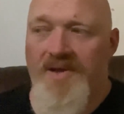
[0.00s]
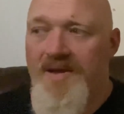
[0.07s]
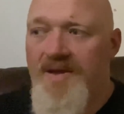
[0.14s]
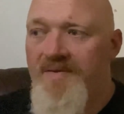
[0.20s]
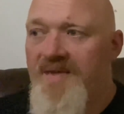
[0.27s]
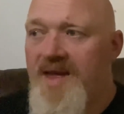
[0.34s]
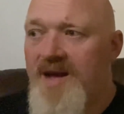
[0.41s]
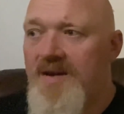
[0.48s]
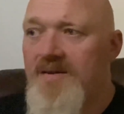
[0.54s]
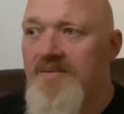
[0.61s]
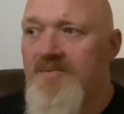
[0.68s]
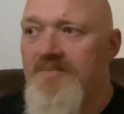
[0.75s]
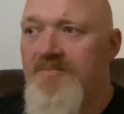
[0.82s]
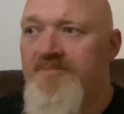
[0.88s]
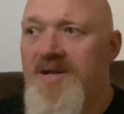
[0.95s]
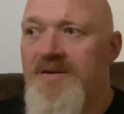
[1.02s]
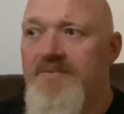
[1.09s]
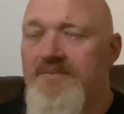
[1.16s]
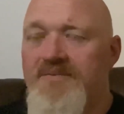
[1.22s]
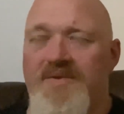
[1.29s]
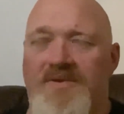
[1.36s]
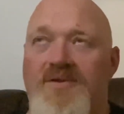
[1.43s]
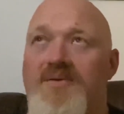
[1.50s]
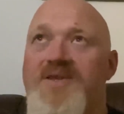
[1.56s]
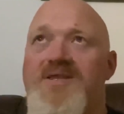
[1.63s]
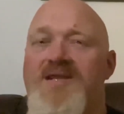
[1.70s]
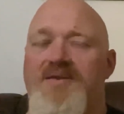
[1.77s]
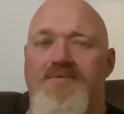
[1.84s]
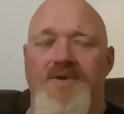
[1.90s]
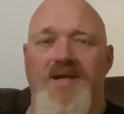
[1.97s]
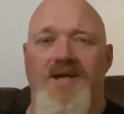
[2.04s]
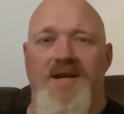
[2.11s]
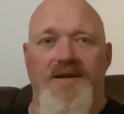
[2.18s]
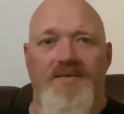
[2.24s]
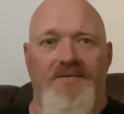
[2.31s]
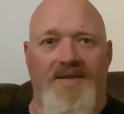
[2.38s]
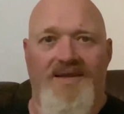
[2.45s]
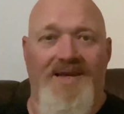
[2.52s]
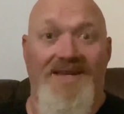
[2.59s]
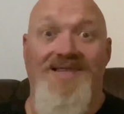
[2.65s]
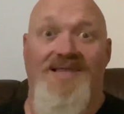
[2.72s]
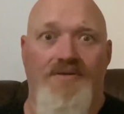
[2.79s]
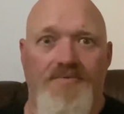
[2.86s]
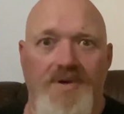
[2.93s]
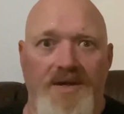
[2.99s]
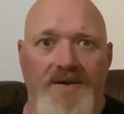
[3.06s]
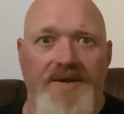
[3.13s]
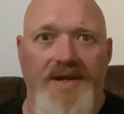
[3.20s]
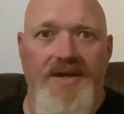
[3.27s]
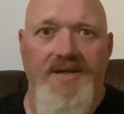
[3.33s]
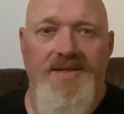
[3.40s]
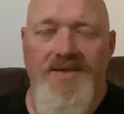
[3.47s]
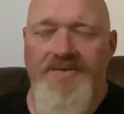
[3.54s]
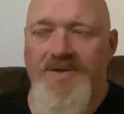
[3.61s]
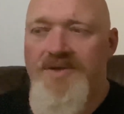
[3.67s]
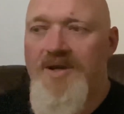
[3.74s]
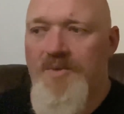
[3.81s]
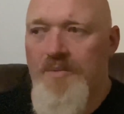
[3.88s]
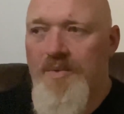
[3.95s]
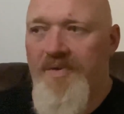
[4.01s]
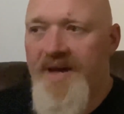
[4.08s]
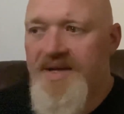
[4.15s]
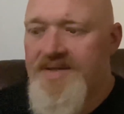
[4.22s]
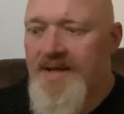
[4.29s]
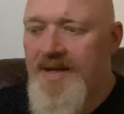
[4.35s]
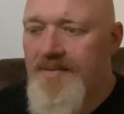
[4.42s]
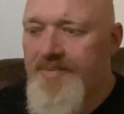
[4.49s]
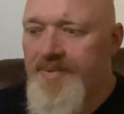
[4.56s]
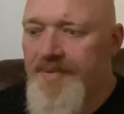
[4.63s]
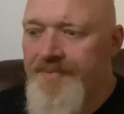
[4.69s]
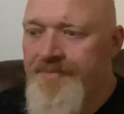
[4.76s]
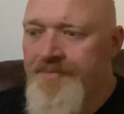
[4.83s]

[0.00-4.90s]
And that can be obviously is a real negative. You don't want that to happen.